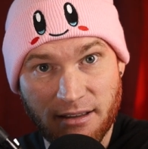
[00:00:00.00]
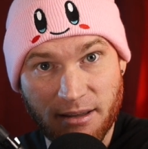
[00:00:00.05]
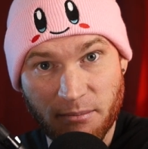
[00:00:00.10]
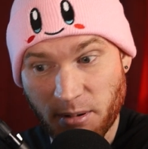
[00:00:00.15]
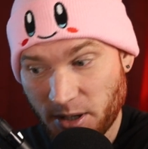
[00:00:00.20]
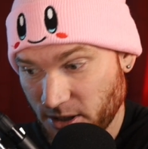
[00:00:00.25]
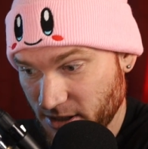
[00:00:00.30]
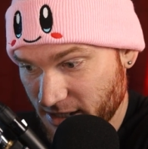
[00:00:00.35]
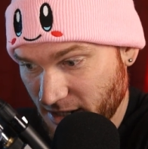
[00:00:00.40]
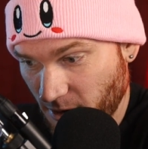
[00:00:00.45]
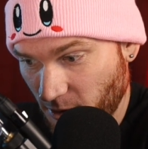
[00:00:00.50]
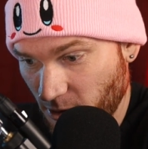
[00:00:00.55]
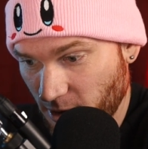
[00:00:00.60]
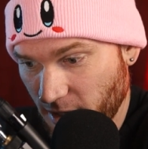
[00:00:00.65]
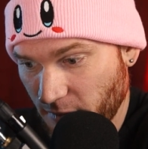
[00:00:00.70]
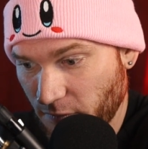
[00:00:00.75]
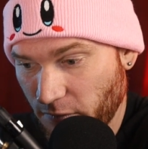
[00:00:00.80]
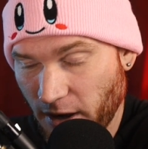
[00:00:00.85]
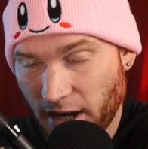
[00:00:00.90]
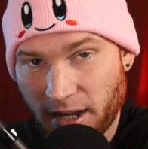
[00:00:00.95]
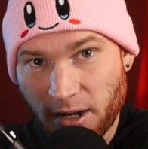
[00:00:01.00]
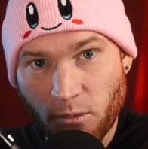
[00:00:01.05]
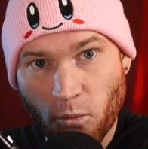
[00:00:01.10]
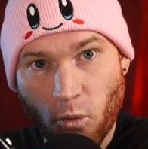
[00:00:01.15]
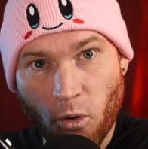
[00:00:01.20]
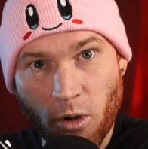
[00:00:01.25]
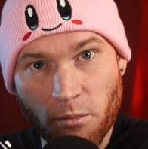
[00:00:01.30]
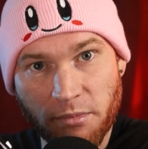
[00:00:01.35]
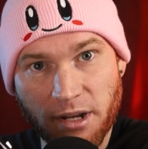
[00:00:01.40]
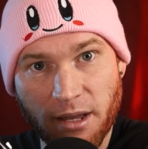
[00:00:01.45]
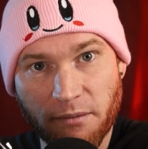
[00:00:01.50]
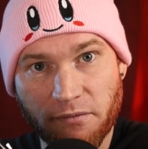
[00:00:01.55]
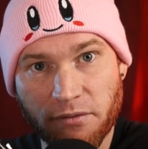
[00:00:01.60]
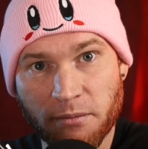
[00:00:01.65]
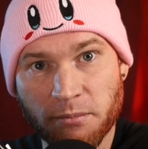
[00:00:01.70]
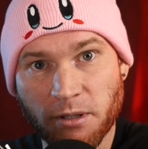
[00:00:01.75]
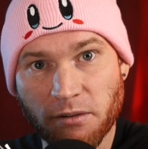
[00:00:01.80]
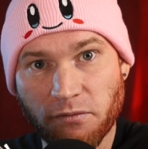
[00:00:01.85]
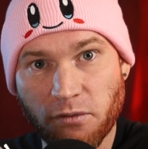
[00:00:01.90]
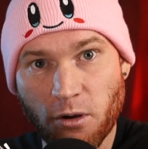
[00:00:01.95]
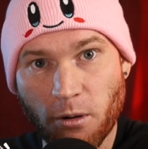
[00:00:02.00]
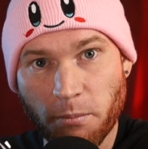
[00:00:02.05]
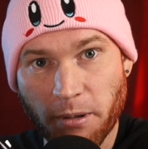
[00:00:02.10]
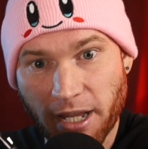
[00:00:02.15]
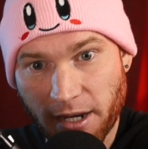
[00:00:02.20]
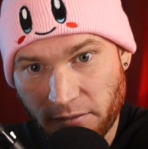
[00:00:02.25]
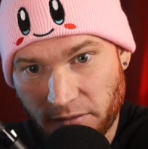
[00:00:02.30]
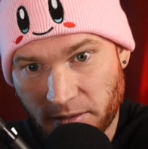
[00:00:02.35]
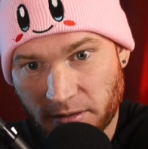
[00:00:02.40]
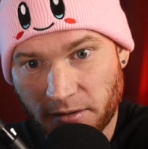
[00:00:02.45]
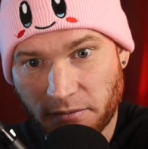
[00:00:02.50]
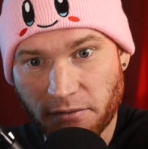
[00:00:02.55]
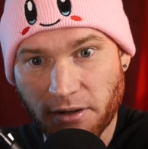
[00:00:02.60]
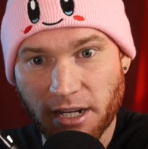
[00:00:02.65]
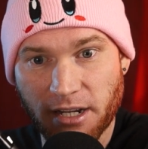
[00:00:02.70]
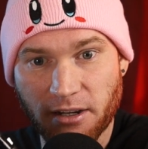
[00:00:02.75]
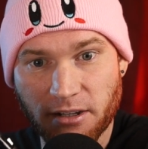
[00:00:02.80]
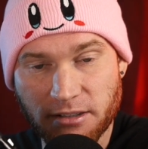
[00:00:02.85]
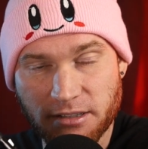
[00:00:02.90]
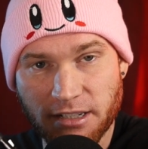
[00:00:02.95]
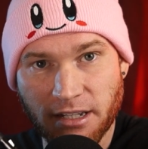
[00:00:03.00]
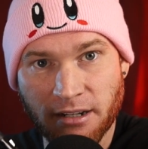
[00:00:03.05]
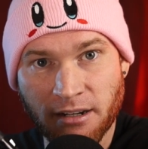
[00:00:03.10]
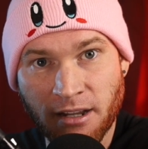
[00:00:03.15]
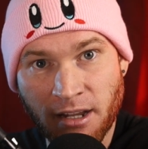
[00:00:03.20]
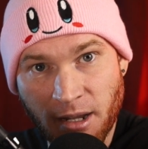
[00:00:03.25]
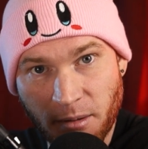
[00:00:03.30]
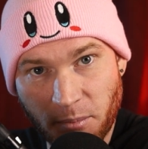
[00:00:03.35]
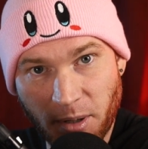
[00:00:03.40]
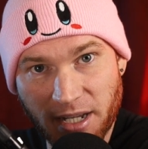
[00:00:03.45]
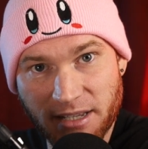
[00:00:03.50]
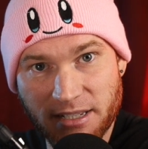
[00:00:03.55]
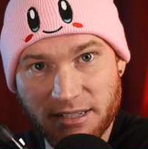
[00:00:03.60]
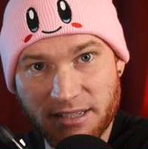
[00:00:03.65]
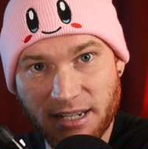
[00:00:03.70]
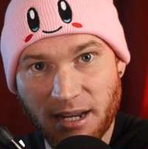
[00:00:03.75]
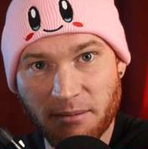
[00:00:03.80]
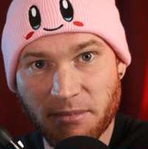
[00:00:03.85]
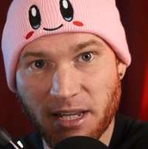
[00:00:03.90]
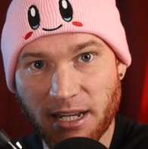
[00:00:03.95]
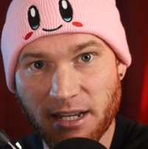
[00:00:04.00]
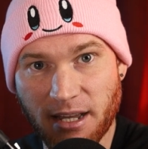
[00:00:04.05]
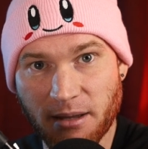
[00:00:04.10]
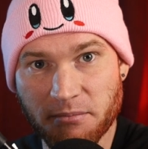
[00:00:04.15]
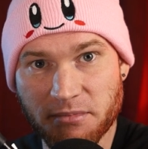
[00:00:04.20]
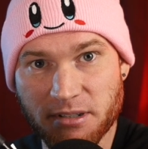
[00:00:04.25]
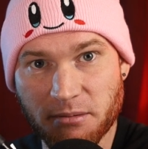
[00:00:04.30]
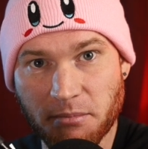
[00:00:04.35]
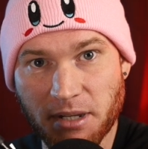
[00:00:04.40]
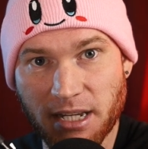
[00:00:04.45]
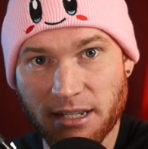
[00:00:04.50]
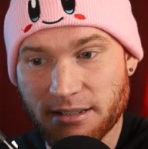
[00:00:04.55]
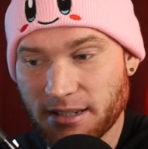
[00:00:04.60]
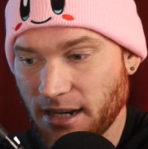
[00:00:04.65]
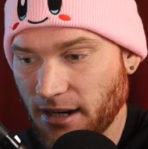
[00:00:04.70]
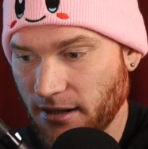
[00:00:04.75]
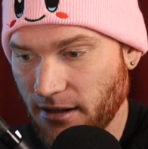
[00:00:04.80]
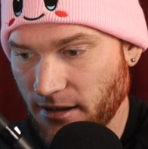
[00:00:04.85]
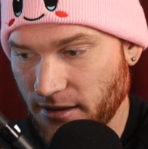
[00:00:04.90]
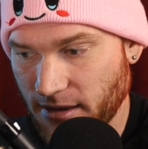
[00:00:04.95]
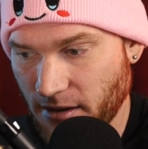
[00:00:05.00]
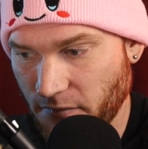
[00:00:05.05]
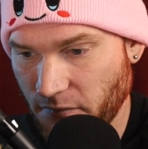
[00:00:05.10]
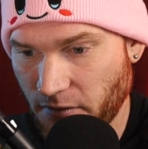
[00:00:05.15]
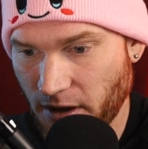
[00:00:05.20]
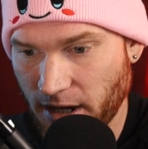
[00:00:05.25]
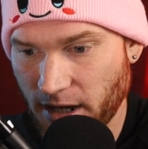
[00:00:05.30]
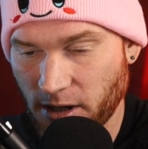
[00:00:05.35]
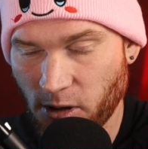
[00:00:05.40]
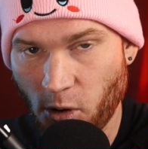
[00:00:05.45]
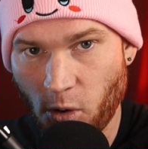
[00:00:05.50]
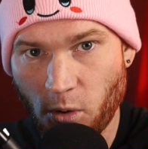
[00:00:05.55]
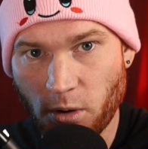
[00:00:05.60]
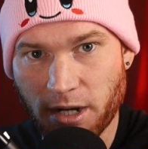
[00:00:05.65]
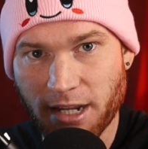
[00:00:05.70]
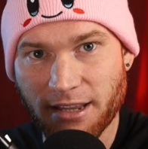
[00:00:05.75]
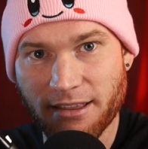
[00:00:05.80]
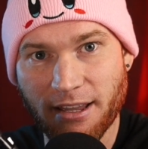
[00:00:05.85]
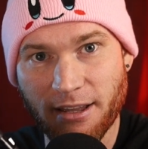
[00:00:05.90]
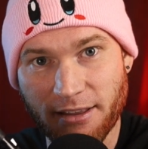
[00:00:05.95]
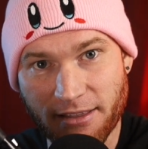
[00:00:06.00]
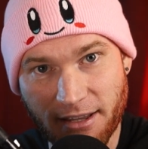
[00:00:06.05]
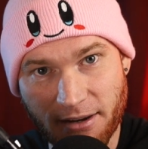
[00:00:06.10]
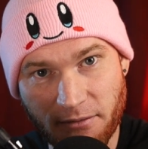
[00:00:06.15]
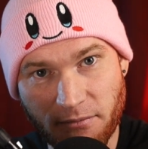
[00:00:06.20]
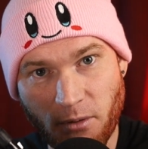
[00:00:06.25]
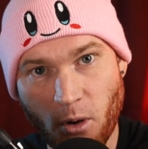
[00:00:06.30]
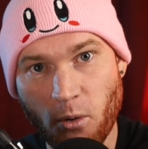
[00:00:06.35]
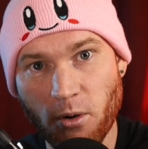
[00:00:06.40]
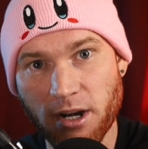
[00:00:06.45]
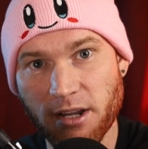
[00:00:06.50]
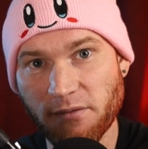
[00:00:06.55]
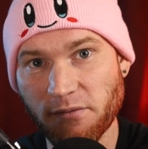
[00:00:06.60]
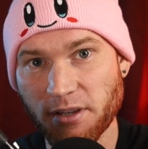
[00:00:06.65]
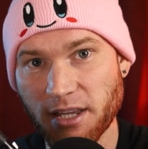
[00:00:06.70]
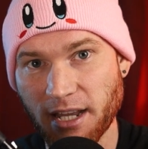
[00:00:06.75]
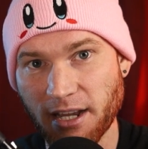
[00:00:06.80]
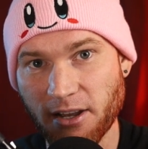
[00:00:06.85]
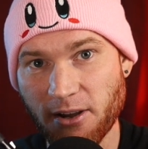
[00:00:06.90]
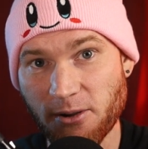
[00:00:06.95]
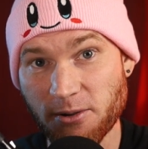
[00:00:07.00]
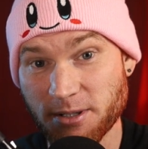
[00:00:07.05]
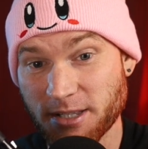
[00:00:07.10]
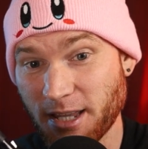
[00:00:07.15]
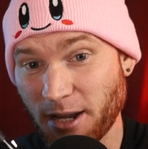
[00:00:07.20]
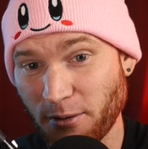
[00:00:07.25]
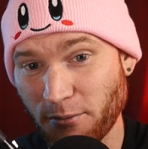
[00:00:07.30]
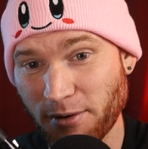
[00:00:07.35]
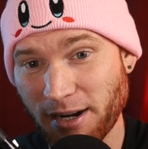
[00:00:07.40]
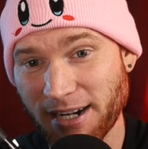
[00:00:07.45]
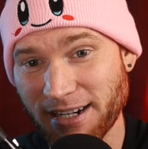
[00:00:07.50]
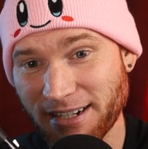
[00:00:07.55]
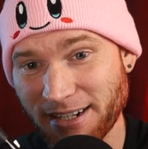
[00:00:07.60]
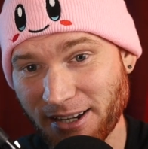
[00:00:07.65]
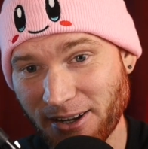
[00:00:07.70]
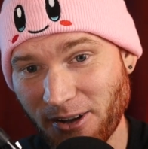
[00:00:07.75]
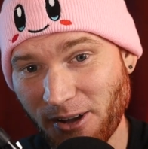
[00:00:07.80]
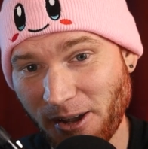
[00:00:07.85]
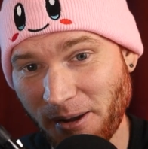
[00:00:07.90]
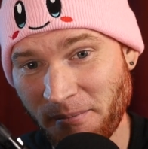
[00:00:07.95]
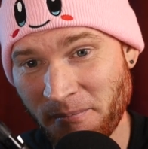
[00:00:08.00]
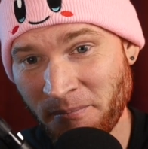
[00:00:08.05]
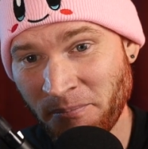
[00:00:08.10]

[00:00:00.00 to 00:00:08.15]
Because they're already fucking warmed up from the foreplay, from the free content. By the time they come to me, it's like they're fucking horny. They're horny for their goals. They're ready to go.